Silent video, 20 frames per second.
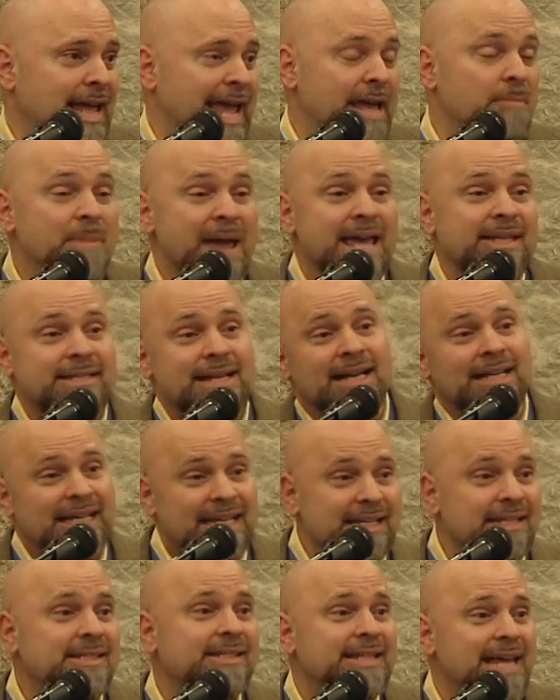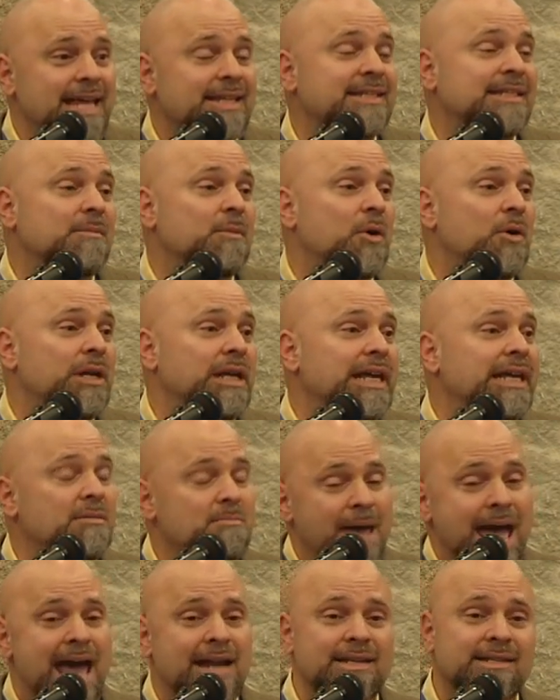And based on his testimony
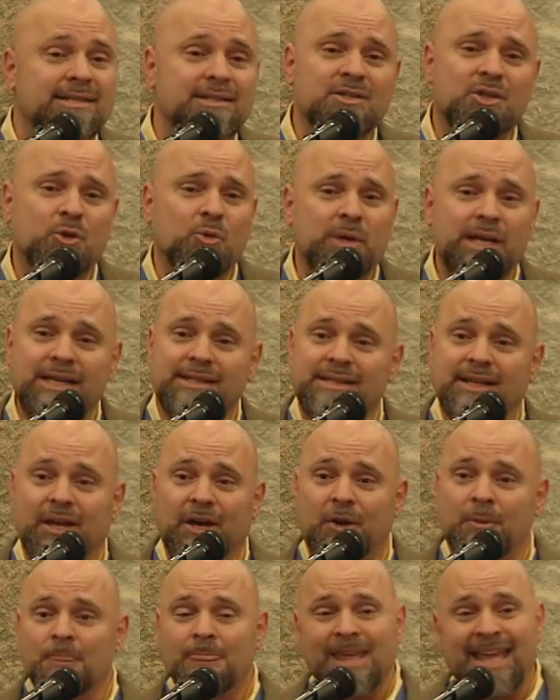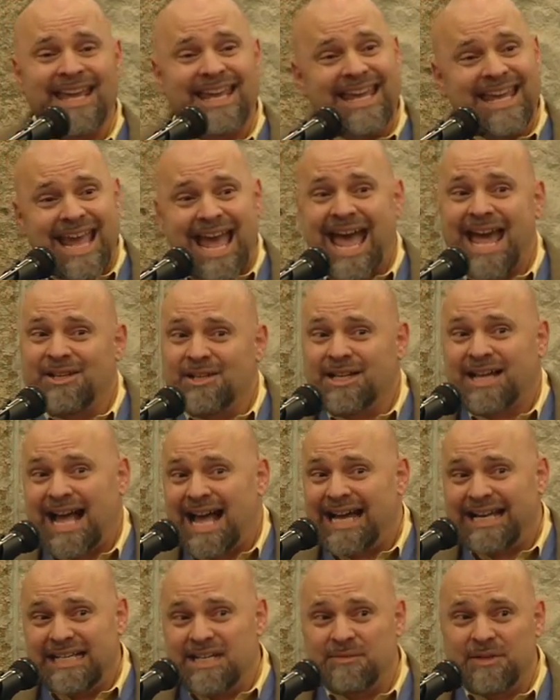in Madison two weeks ago, he had
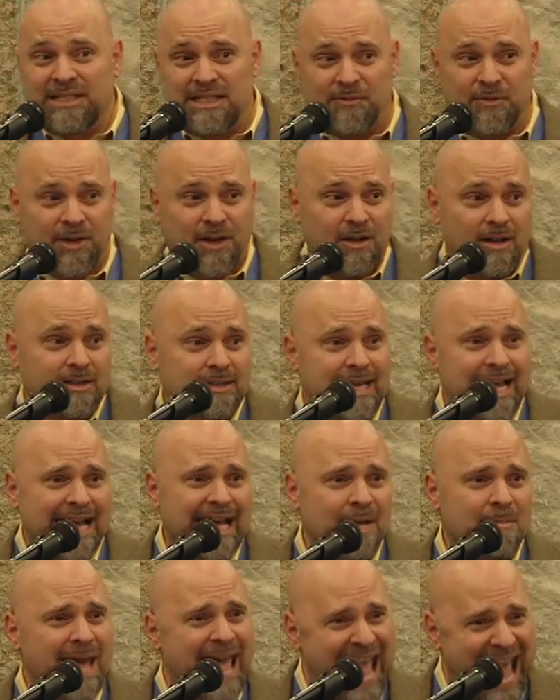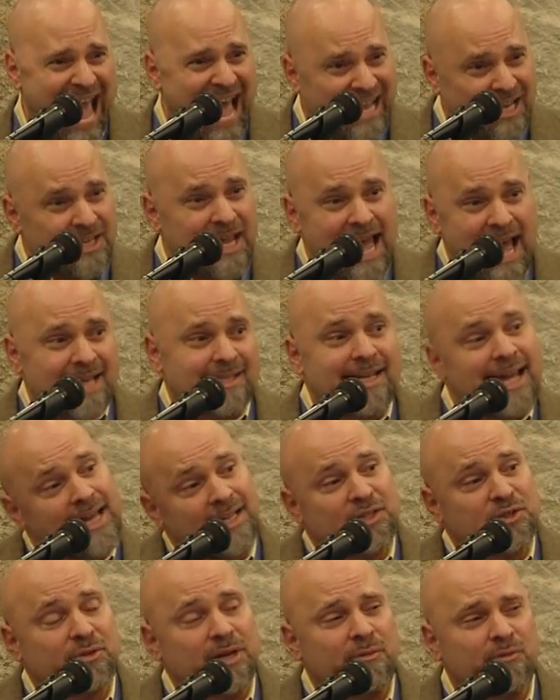kind of a difficult time
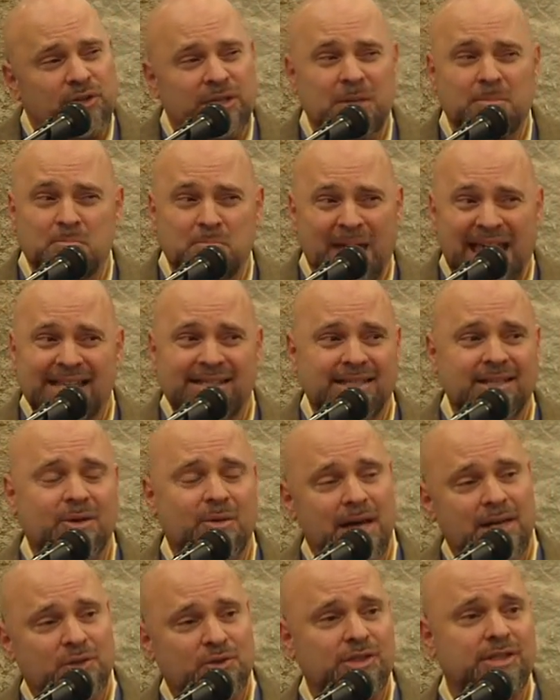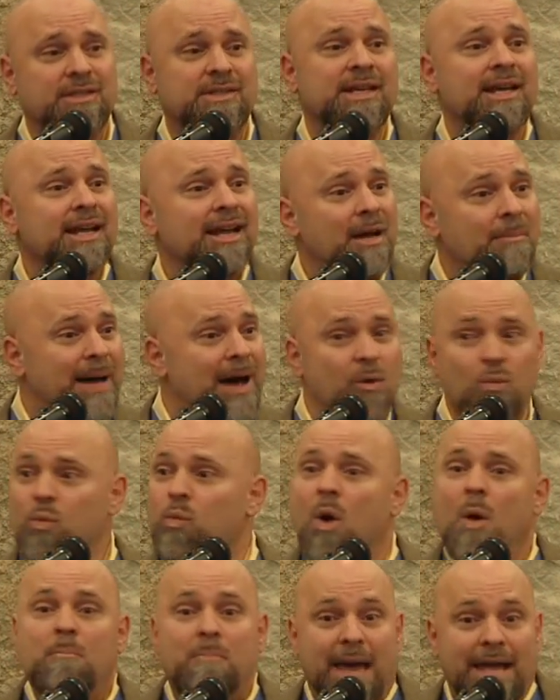answering really basic questions
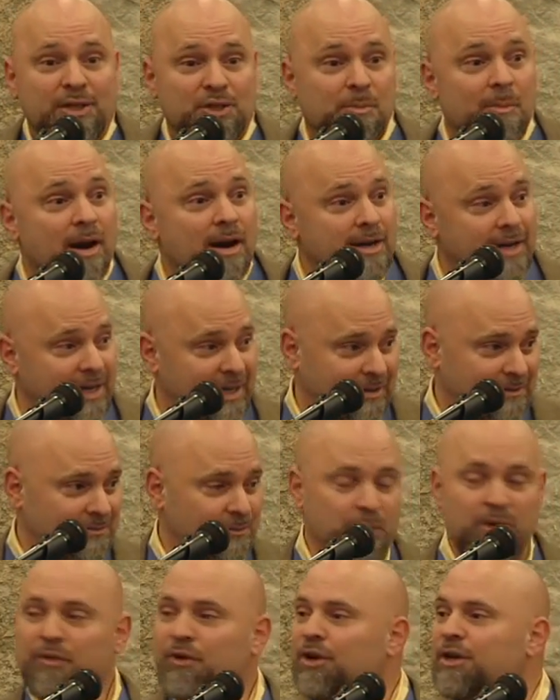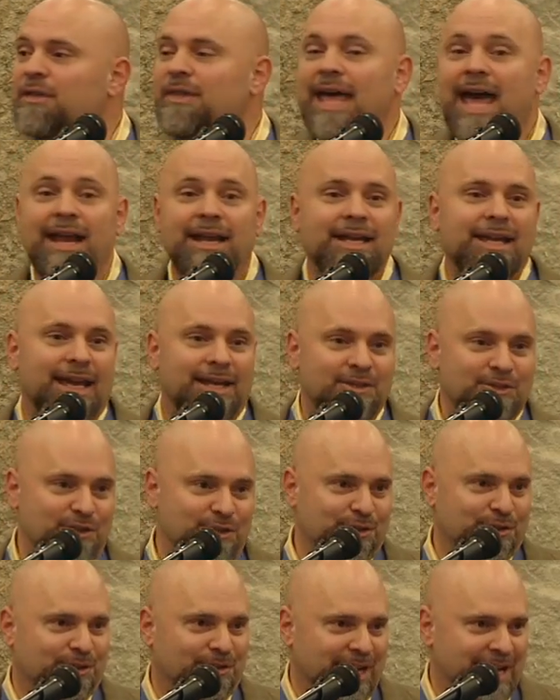about benchmarking. We've heard that again
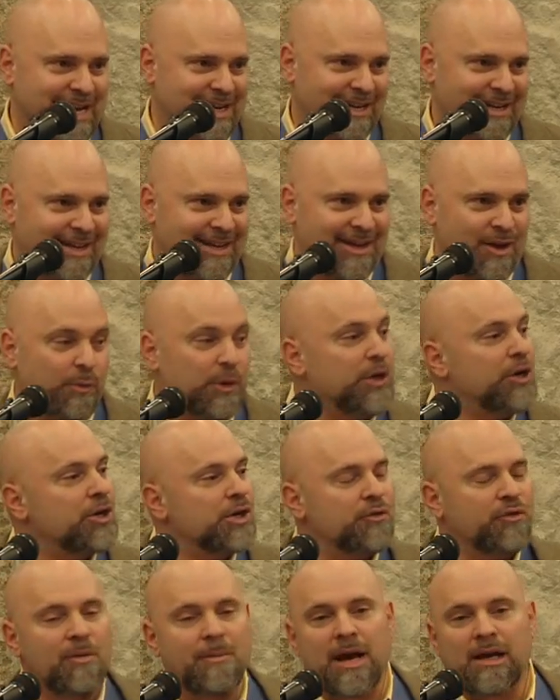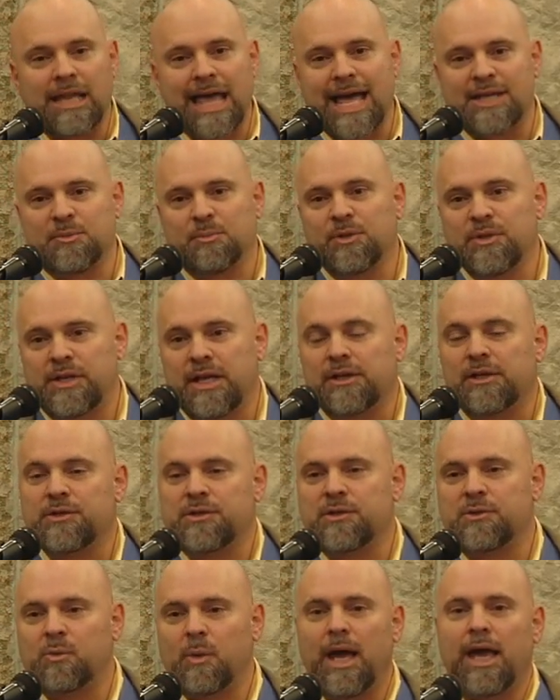too, right? We heard it from our last presenters
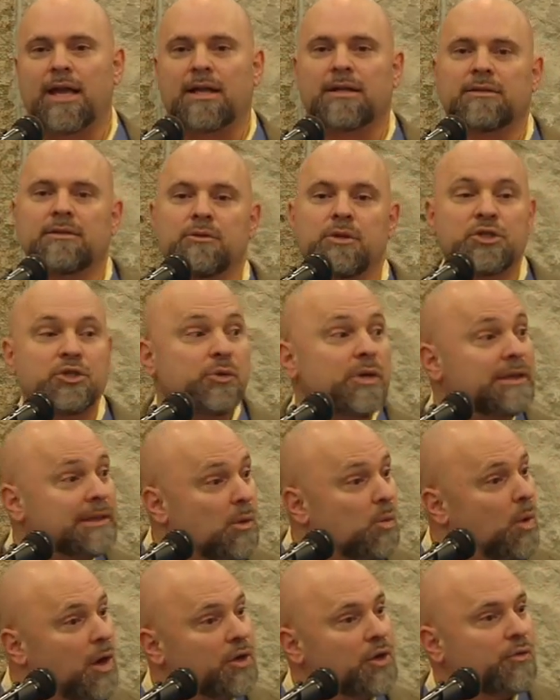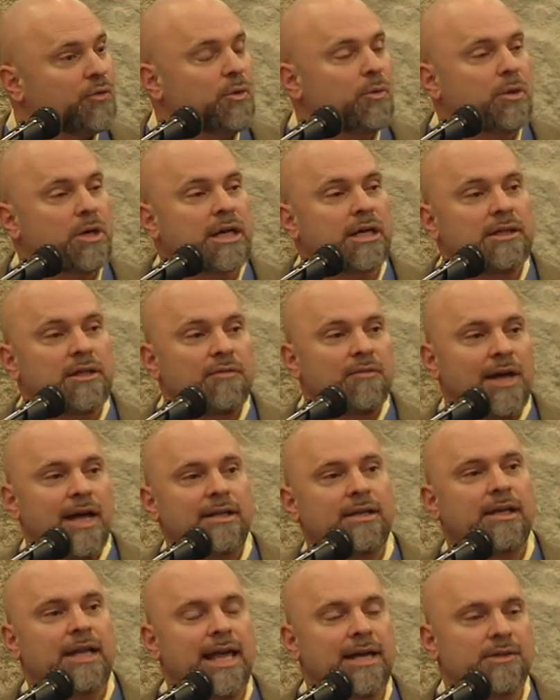as well, who are doing the wonderful work in the
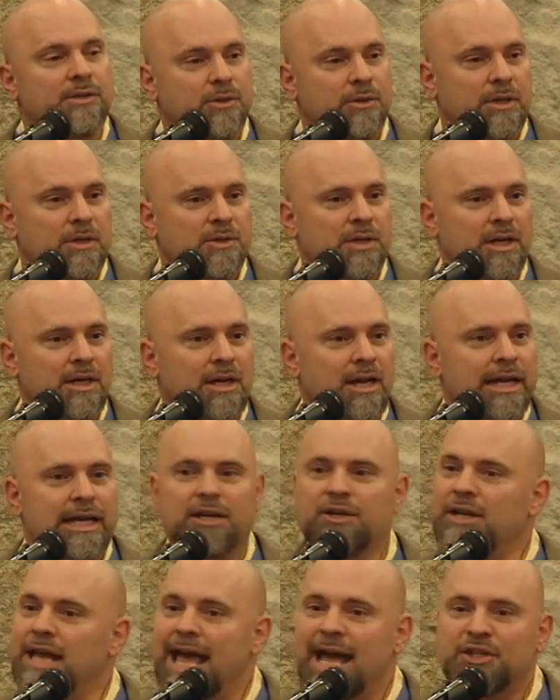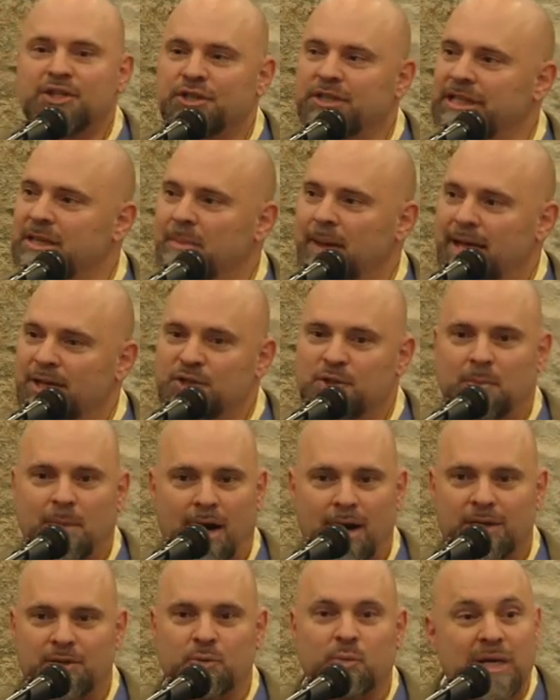Fond du Lac schools. Internationally
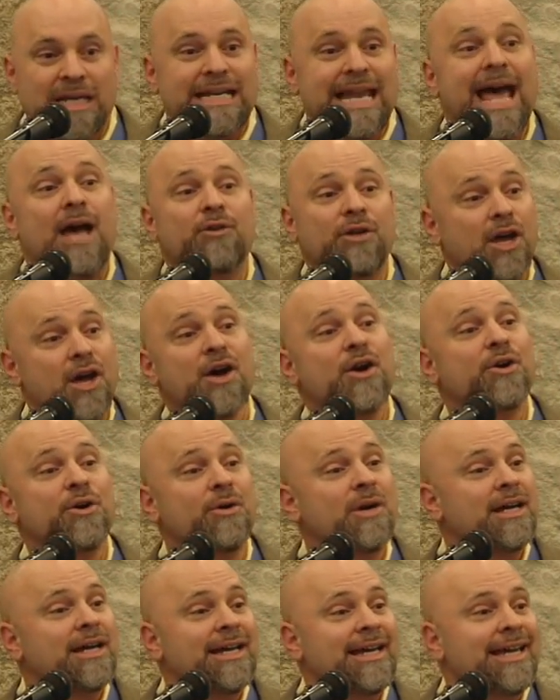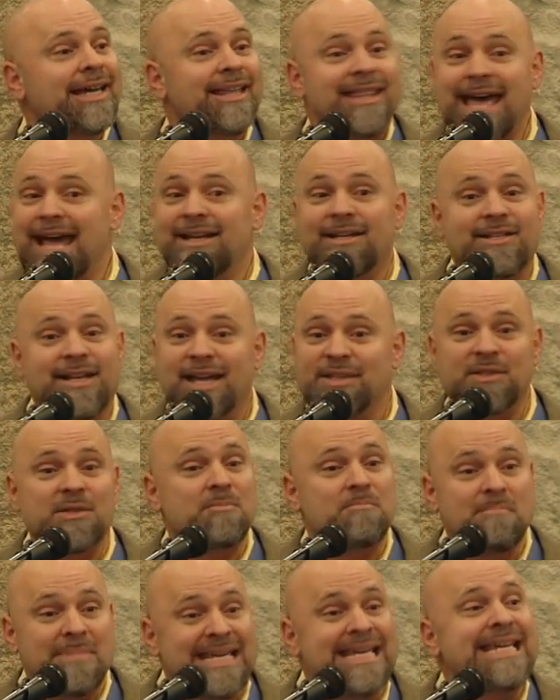benchmarked. We now know that
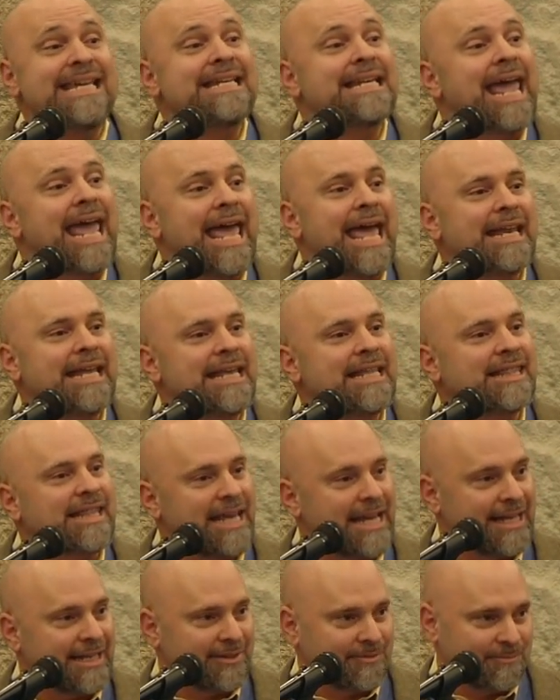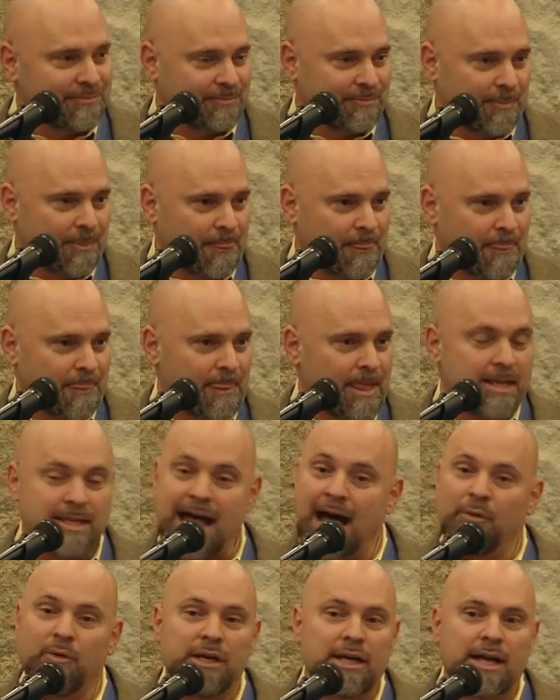doesn't mean anything.
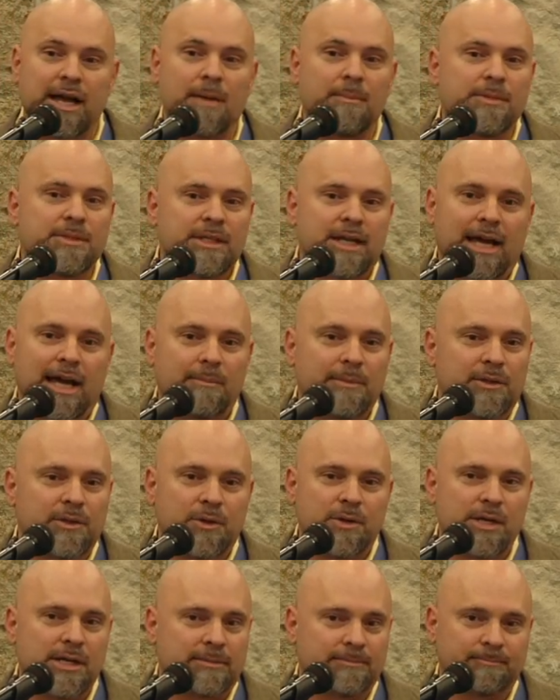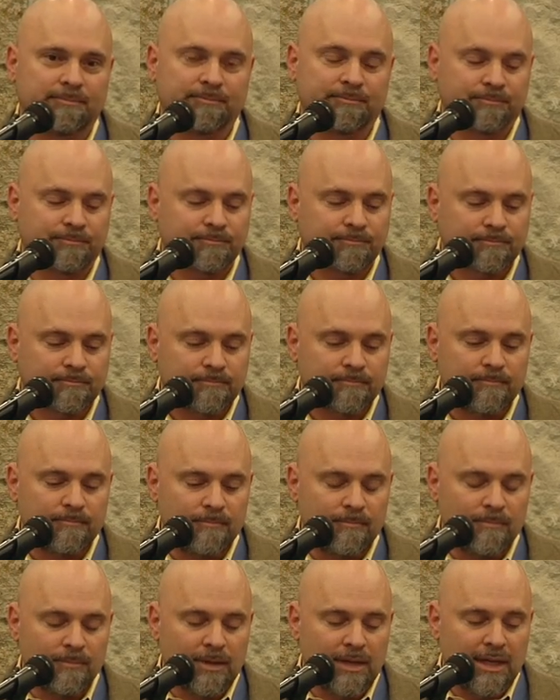Not when it comes to Common Core.
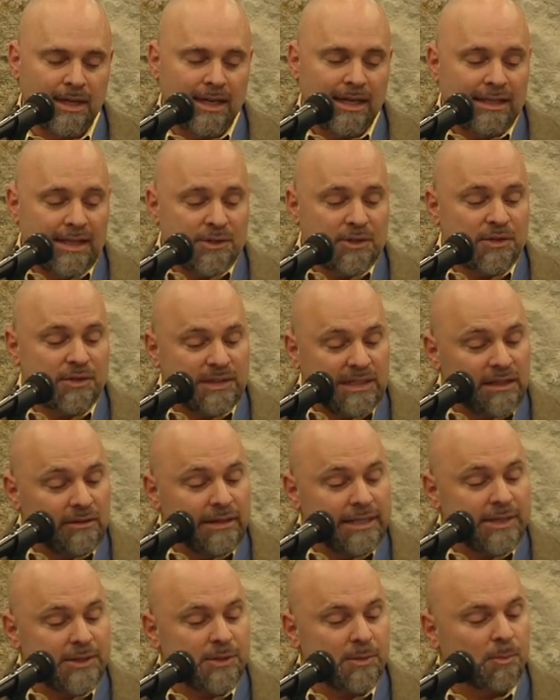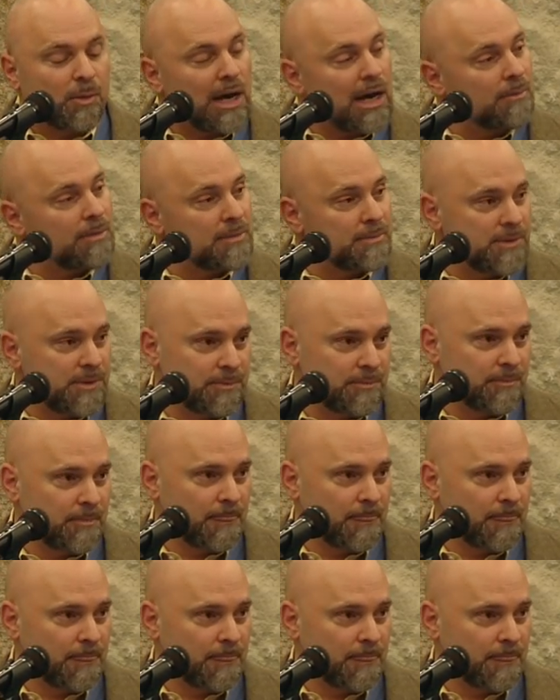These are serious problems.